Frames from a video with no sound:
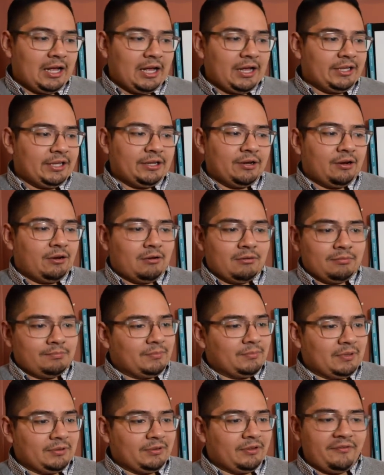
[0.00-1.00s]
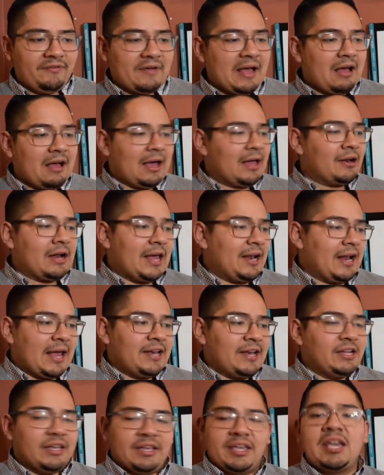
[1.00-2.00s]
you know, Davao. I
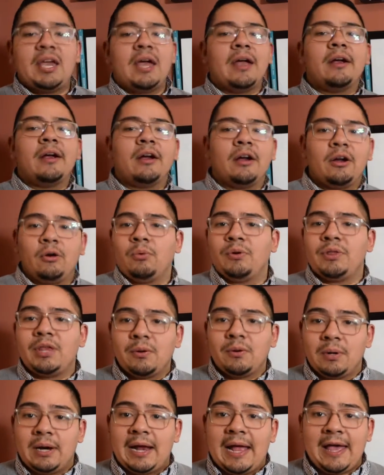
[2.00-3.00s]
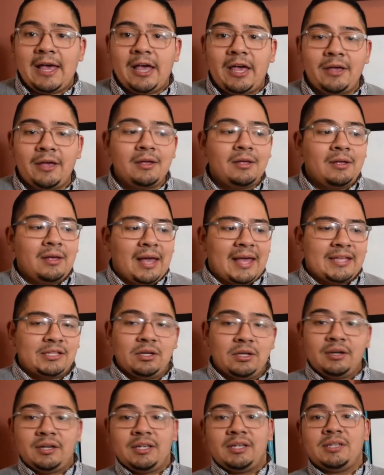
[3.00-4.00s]
didn't care where they were at as
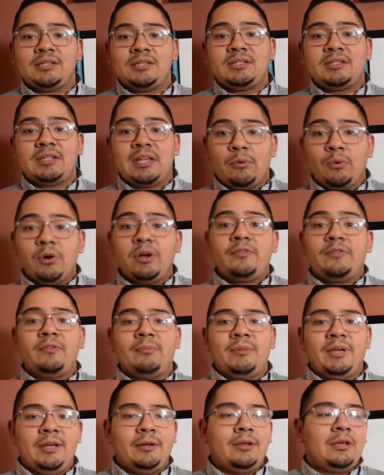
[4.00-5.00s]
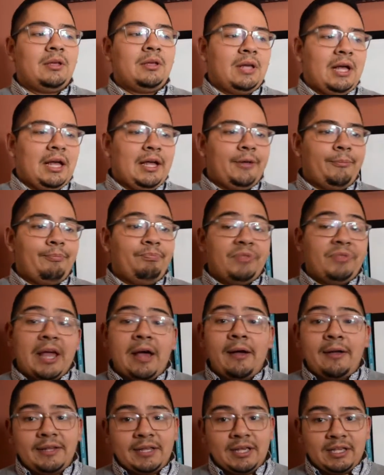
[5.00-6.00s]
long as they worked for me.
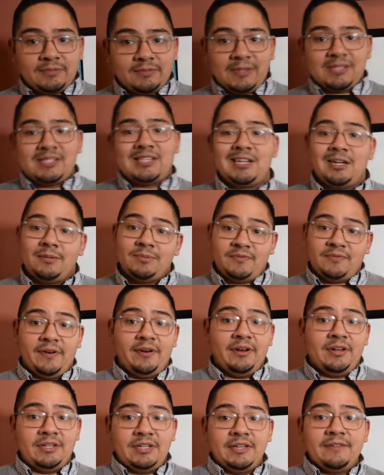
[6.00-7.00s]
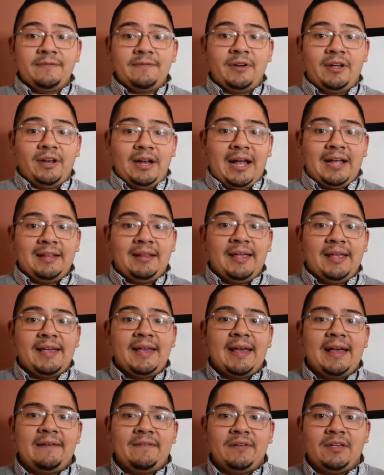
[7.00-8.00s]
Nowadays, my setup's very different. I like
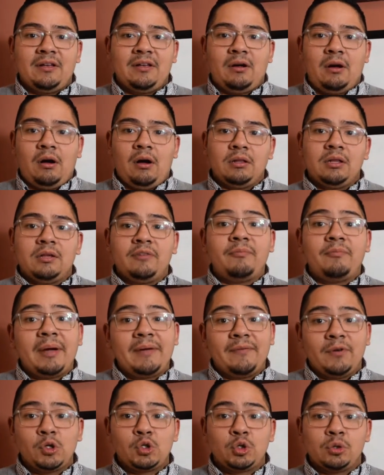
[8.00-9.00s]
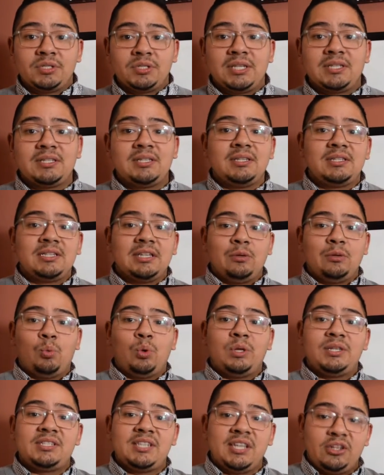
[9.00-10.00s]
having all of my virtual assistants in
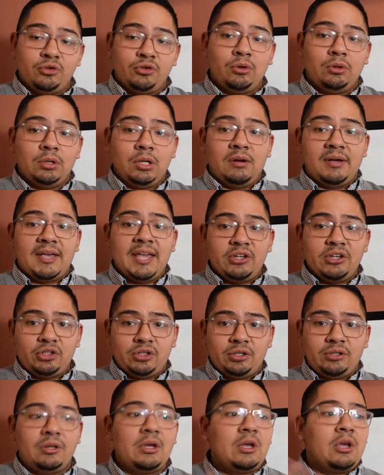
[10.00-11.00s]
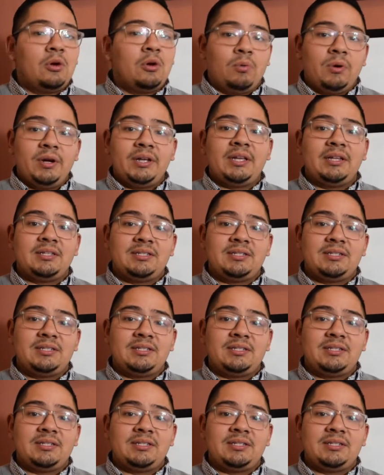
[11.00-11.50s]
one central location working